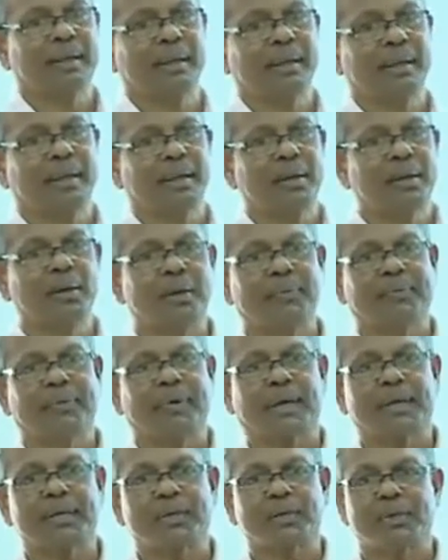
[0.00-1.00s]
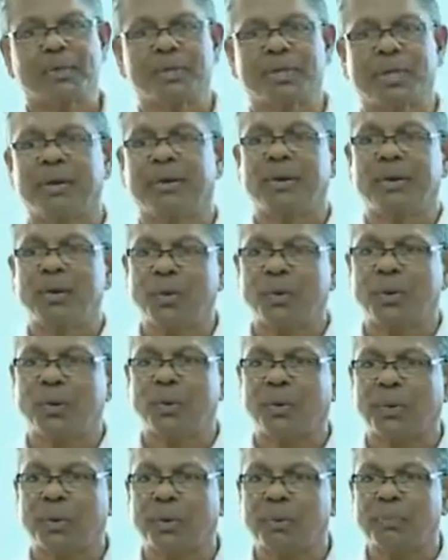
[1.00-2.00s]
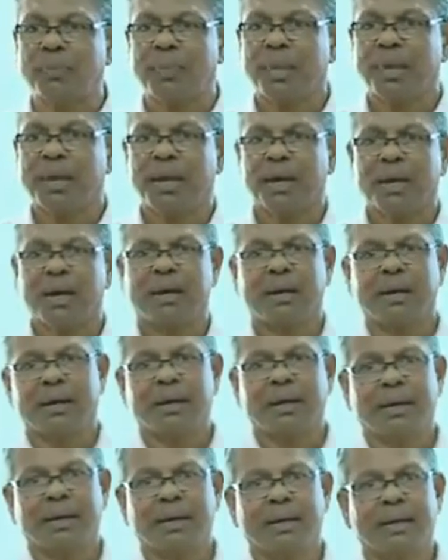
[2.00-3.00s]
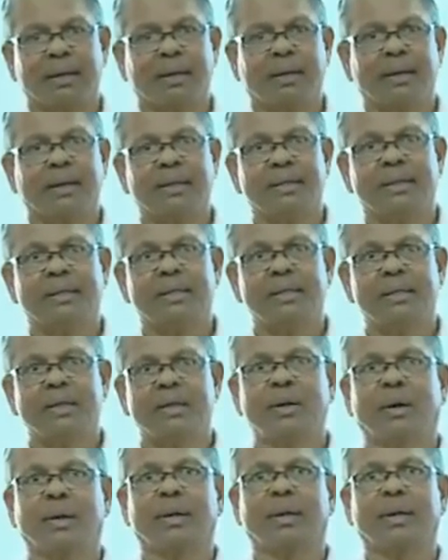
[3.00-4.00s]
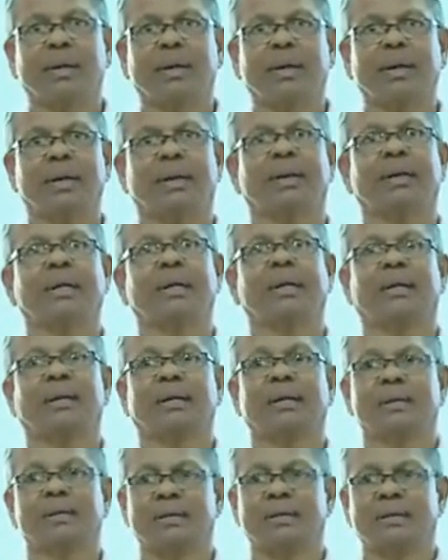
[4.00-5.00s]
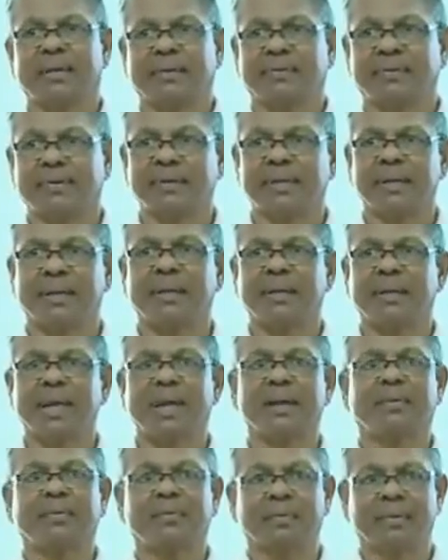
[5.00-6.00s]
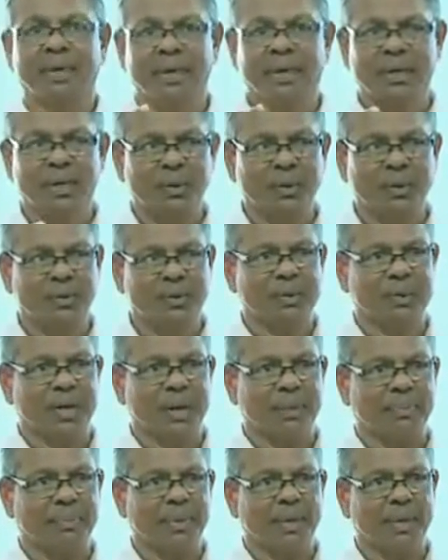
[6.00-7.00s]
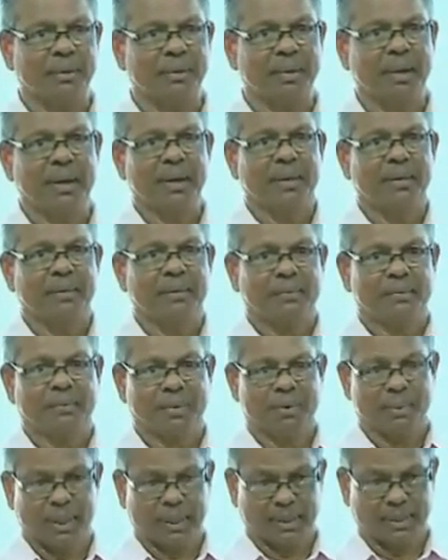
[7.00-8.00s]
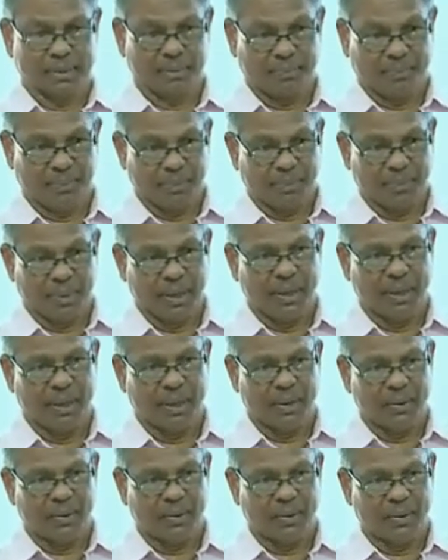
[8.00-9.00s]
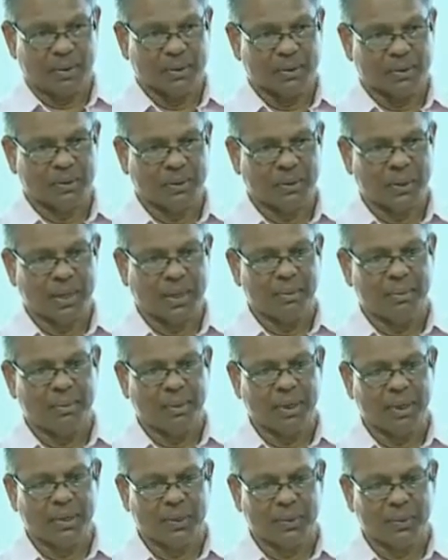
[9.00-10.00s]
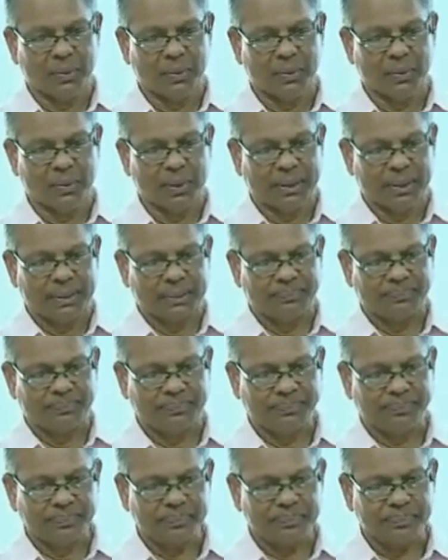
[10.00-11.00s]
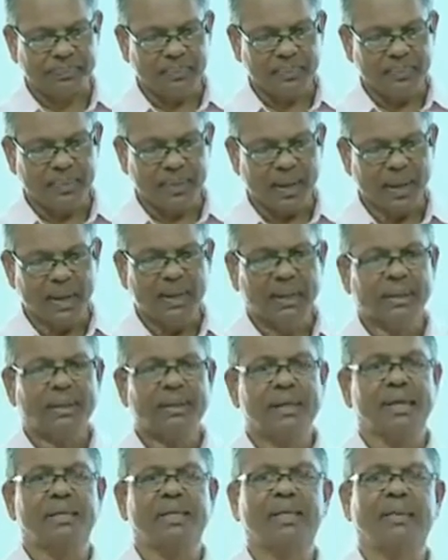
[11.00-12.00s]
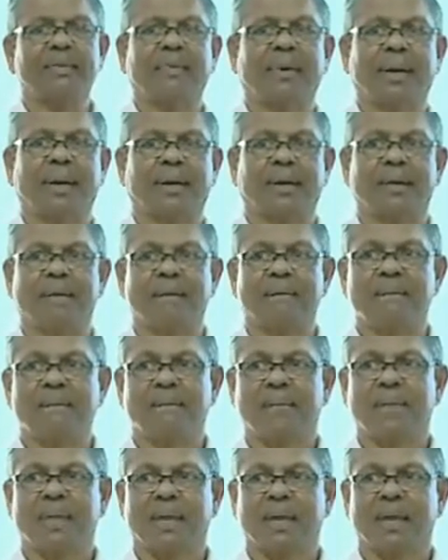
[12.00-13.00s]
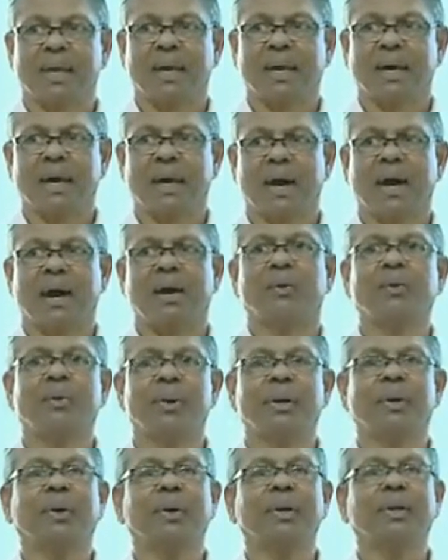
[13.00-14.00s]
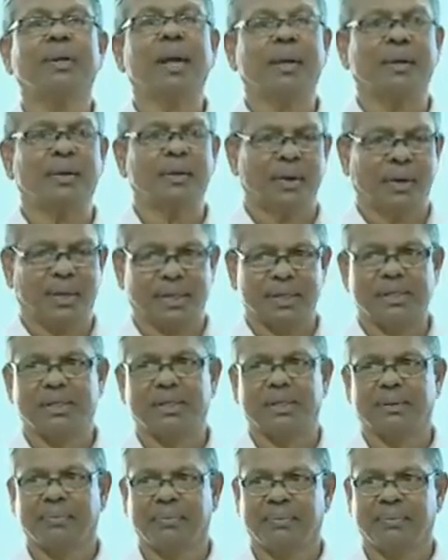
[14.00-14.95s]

in order for us to say no, it is not sufficient that we know something. We must be also able to justify how we got that knowledge.